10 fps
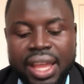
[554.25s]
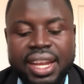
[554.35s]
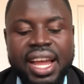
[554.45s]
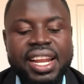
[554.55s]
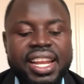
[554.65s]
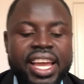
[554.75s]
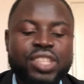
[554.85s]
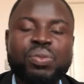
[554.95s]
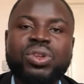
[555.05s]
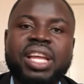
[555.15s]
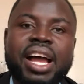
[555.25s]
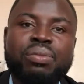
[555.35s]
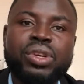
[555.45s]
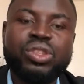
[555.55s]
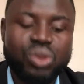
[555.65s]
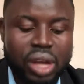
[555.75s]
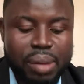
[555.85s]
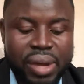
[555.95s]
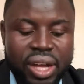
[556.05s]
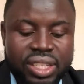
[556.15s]
Now, the next book that I'm going to talk
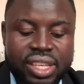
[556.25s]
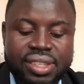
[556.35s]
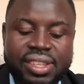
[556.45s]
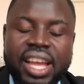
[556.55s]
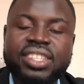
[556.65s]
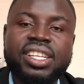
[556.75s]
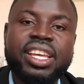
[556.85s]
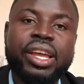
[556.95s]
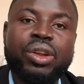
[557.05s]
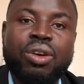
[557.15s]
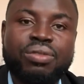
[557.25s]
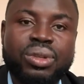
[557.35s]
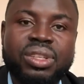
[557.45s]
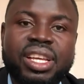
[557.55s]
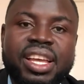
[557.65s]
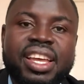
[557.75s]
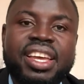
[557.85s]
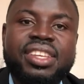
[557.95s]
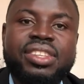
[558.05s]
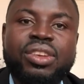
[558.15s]
about is actually a novel.
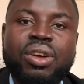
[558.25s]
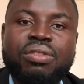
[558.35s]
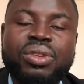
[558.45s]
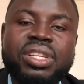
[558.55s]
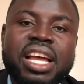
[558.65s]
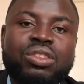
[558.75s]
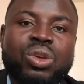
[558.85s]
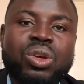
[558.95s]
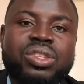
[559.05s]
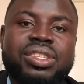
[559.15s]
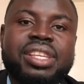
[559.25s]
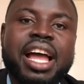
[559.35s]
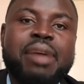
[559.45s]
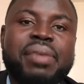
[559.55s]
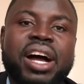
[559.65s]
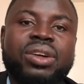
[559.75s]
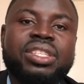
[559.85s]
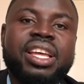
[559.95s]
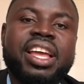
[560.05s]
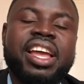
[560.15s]
It's a novel that talks
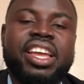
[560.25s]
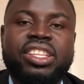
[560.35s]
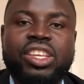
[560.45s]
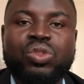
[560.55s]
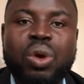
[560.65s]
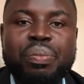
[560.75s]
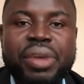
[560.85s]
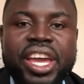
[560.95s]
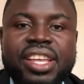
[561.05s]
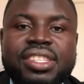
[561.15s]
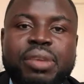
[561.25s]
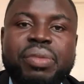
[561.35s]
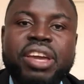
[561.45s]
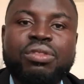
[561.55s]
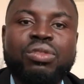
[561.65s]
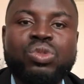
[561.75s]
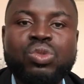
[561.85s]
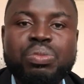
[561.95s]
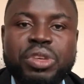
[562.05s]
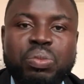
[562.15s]
about it compares the birth of
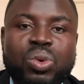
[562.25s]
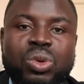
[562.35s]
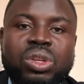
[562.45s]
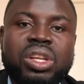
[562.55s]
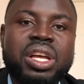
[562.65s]
two people,